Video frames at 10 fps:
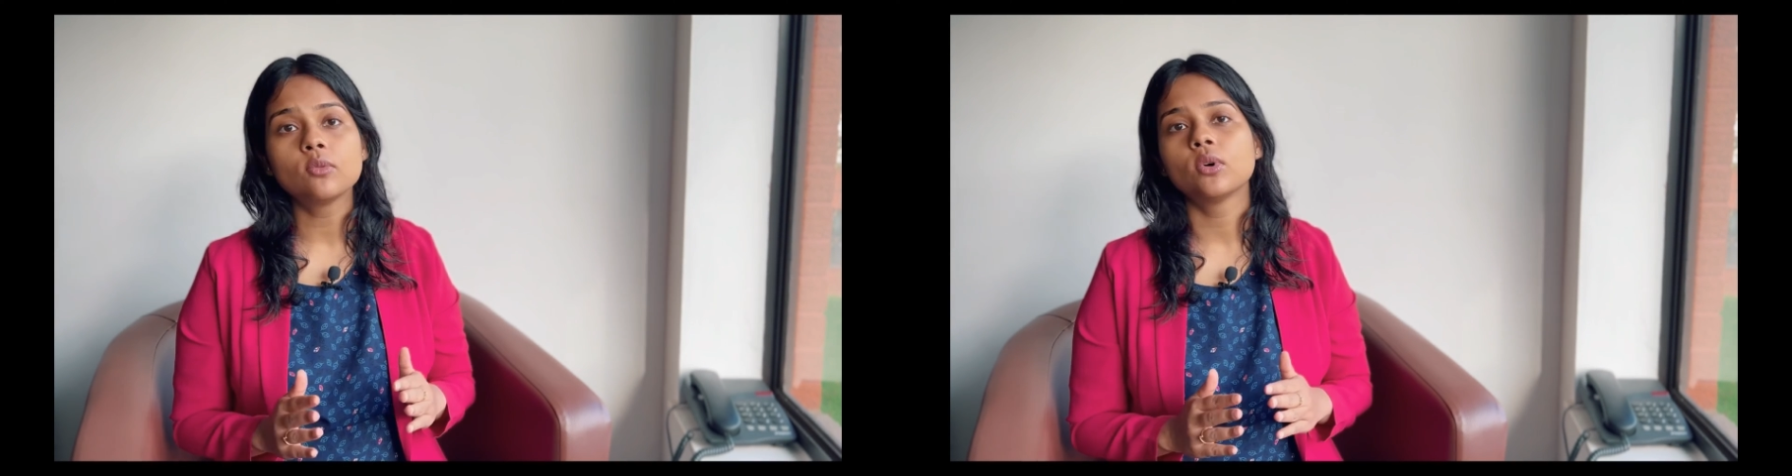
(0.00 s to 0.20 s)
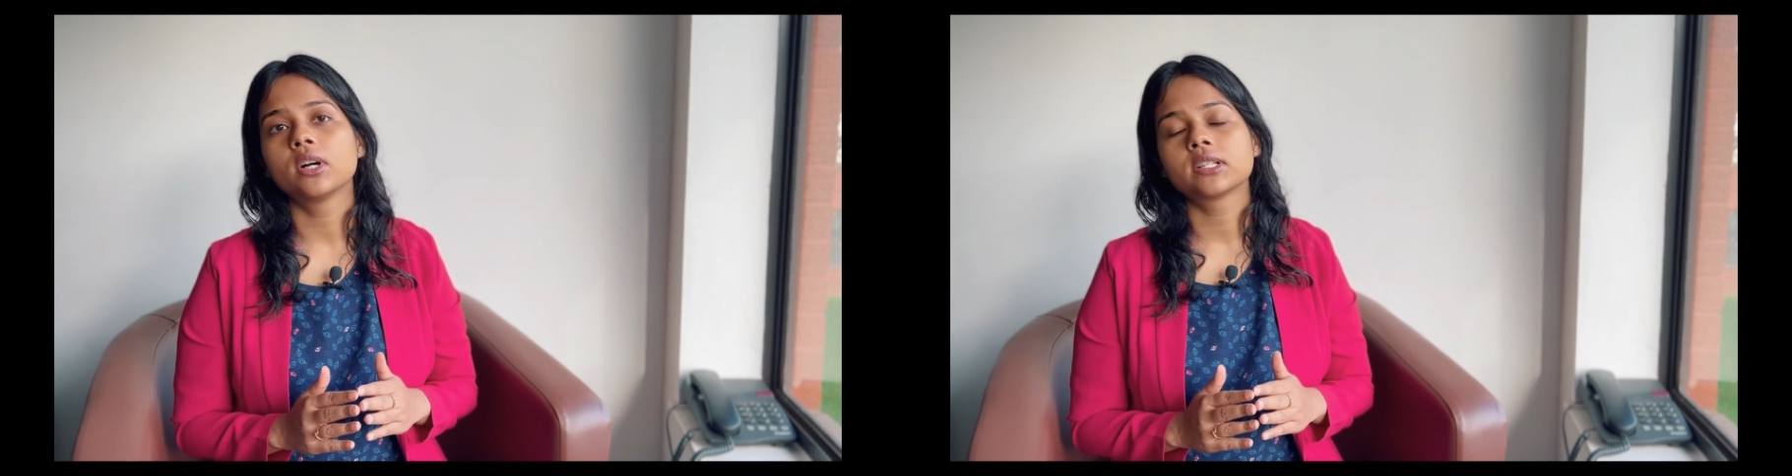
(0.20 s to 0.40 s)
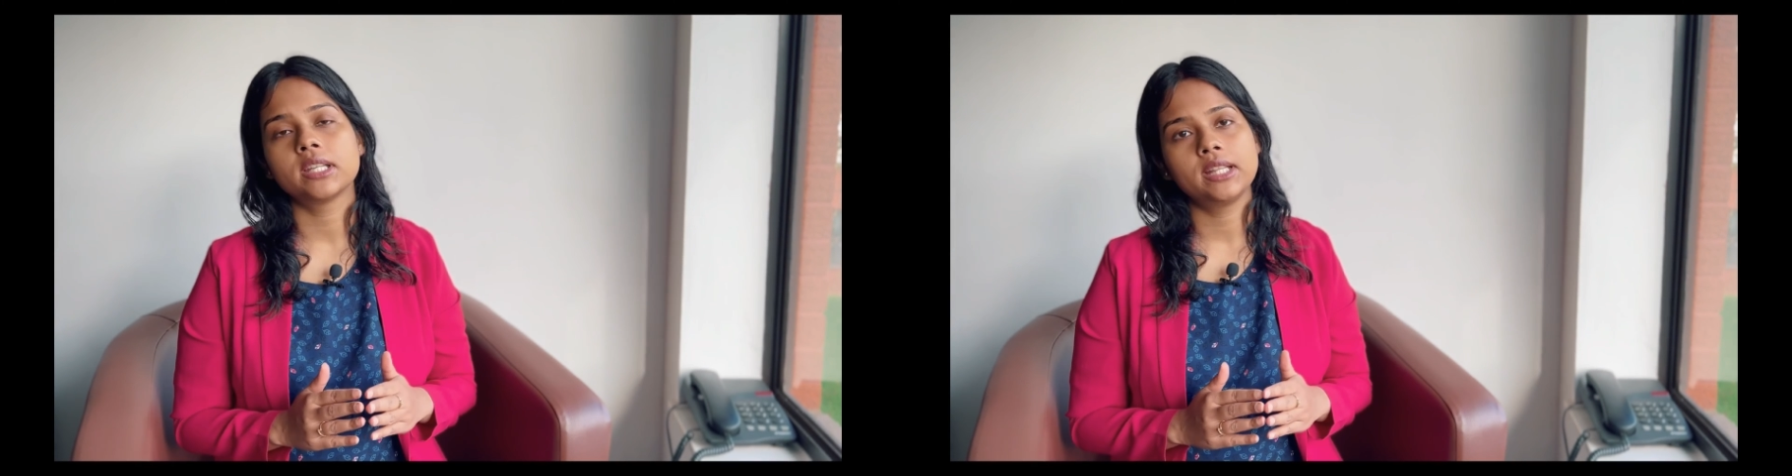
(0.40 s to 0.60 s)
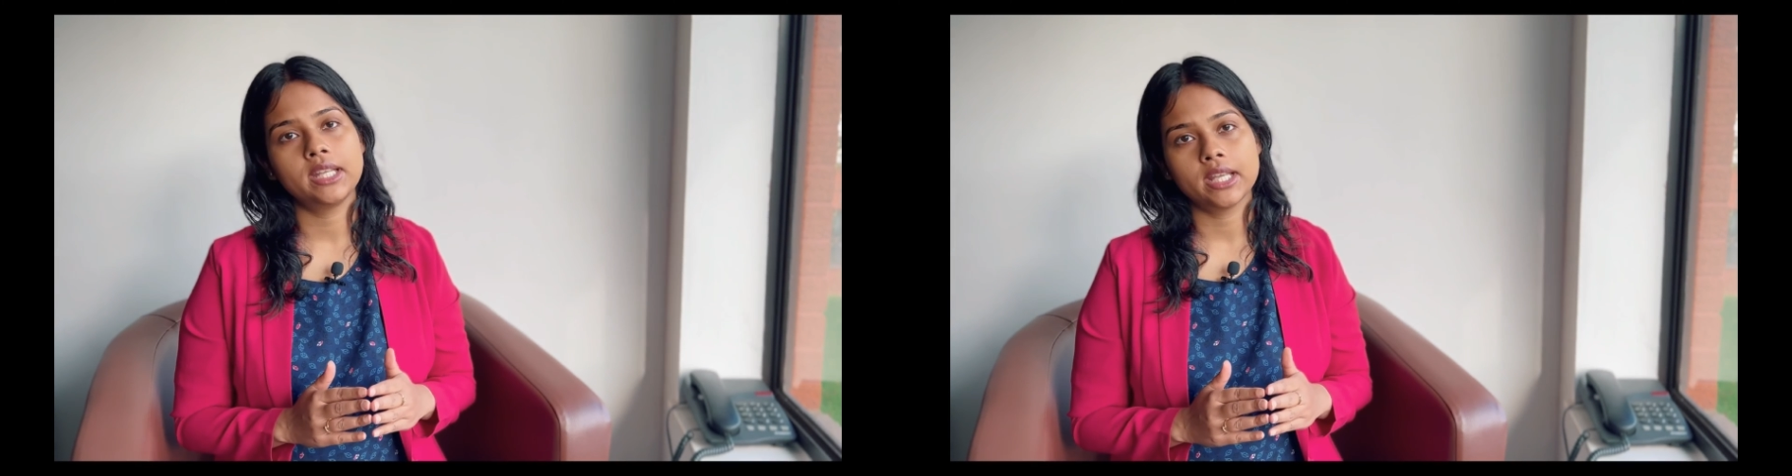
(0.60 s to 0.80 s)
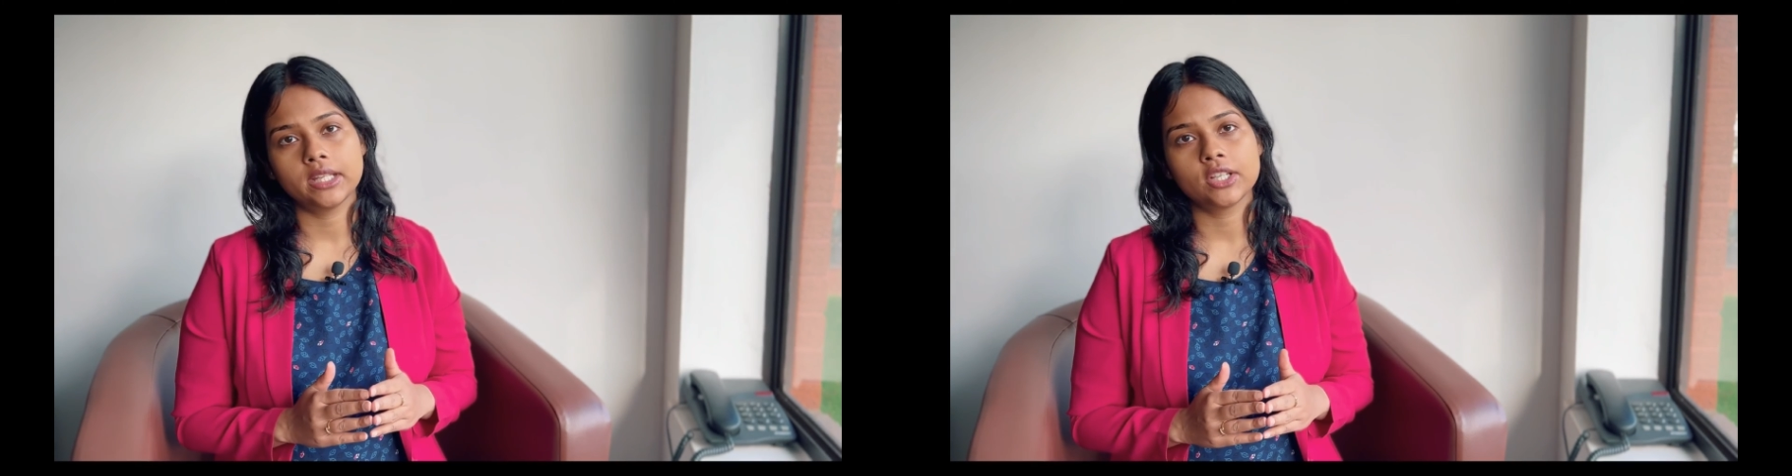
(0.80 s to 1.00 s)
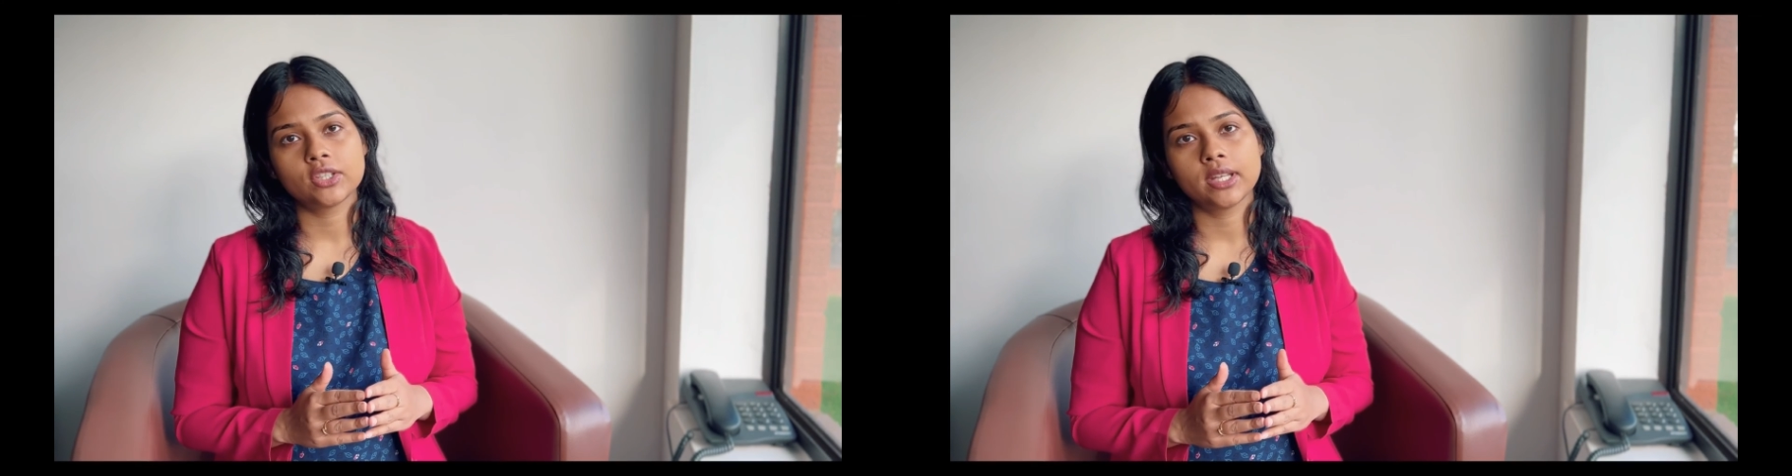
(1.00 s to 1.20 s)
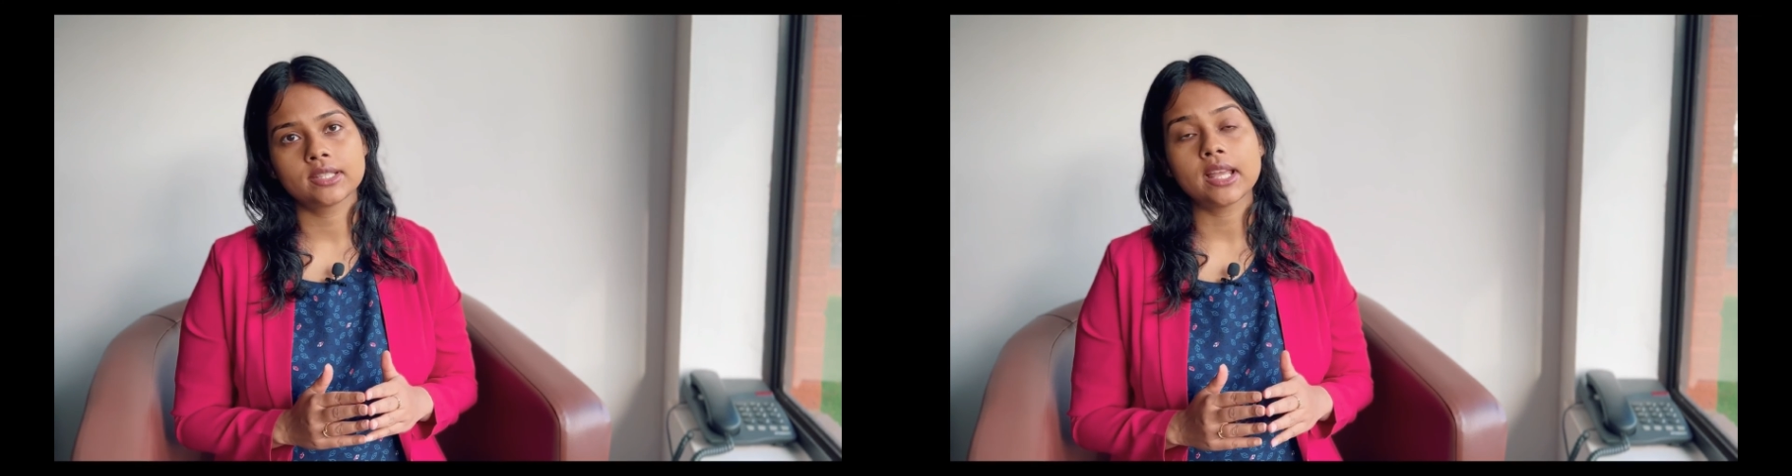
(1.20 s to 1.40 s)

worked in the NHS